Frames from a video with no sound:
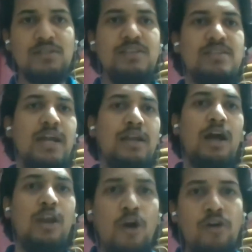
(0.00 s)
is that a
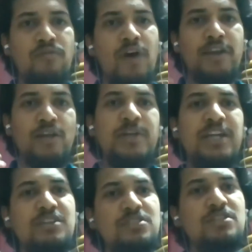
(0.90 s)
lot of
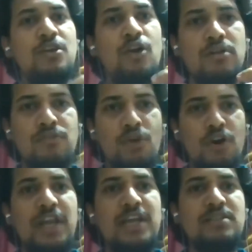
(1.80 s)
argumentation and a lot of context